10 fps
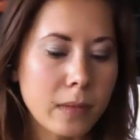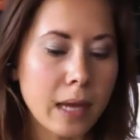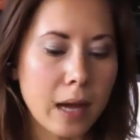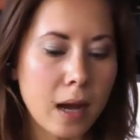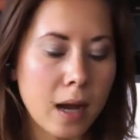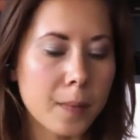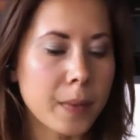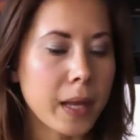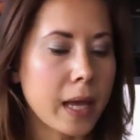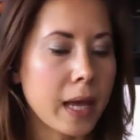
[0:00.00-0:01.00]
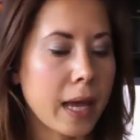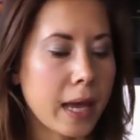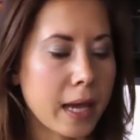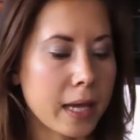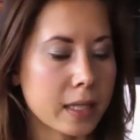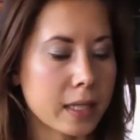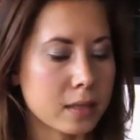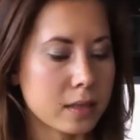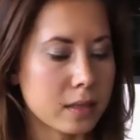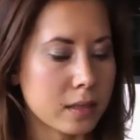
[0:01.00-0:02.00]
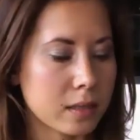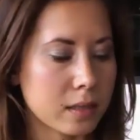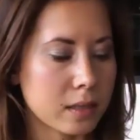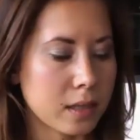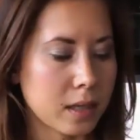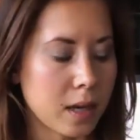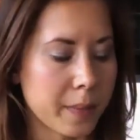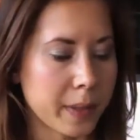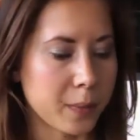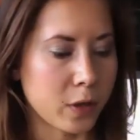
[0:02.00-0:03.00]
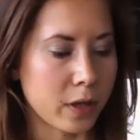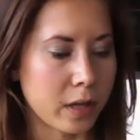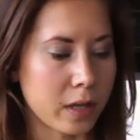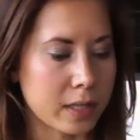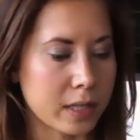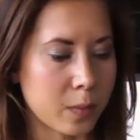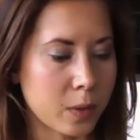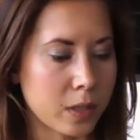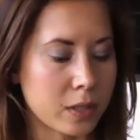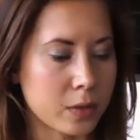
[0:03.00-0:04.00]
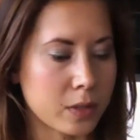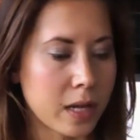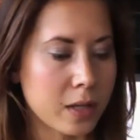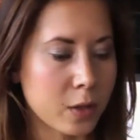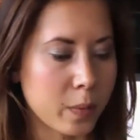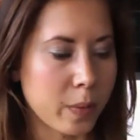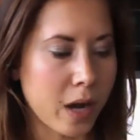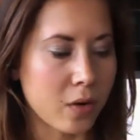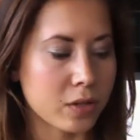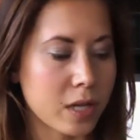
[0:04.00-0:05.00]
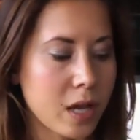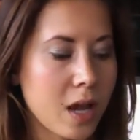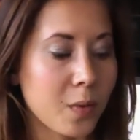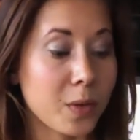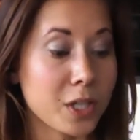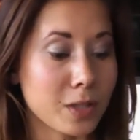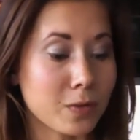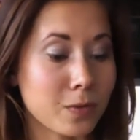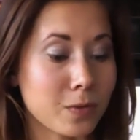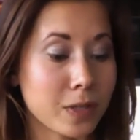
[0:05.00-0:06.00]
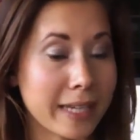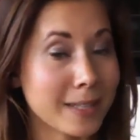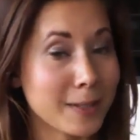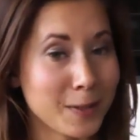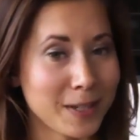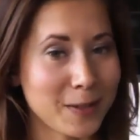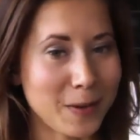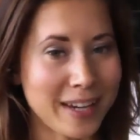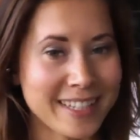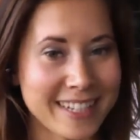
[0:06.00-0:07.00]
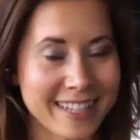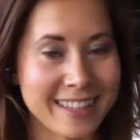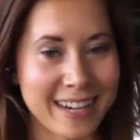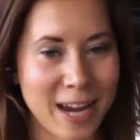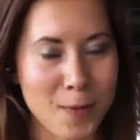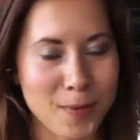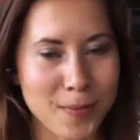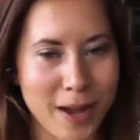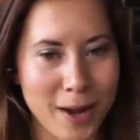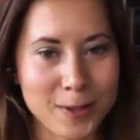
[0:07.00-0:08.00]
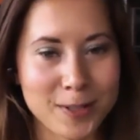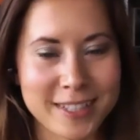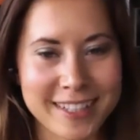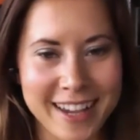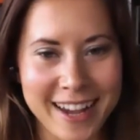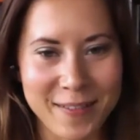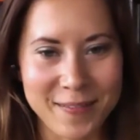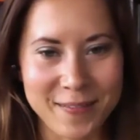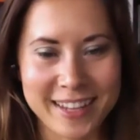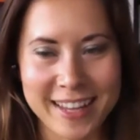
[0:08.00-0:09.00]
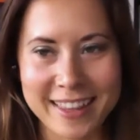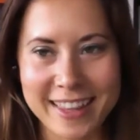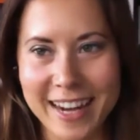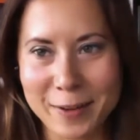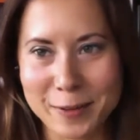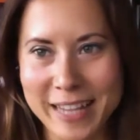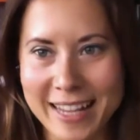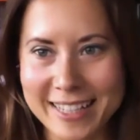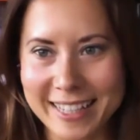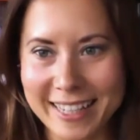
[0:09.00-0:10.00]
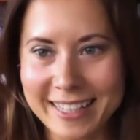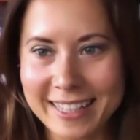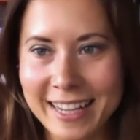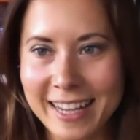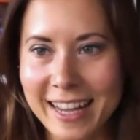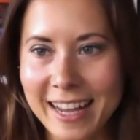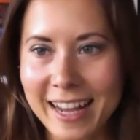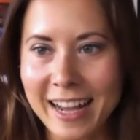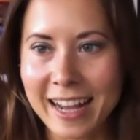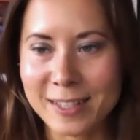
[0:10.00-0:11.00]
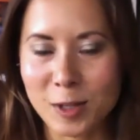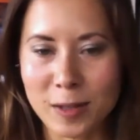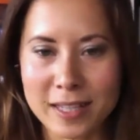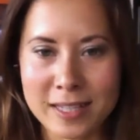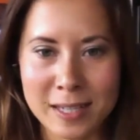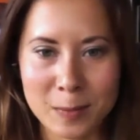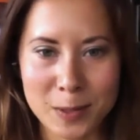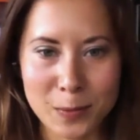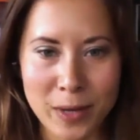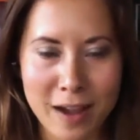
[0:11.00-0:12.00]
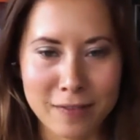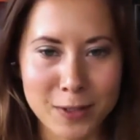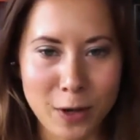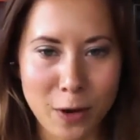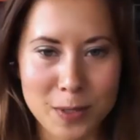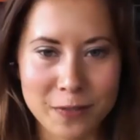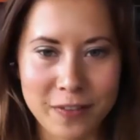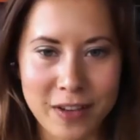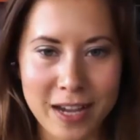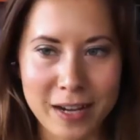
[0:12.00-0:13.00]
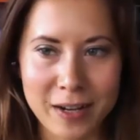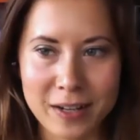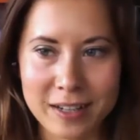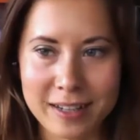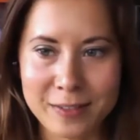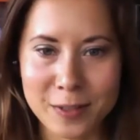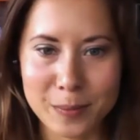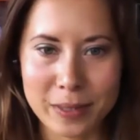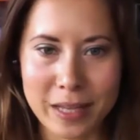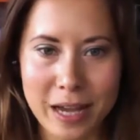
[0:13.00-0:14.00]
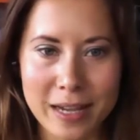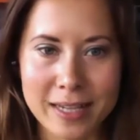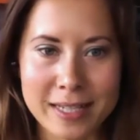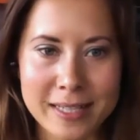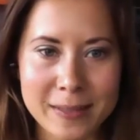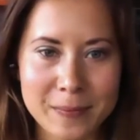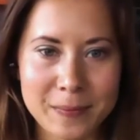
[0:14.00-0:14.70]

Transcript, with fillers: And a couple more things that I wanted to tell you about, which is related to the question that I'm about, that I was asking. So let's see what we have in terms of replies.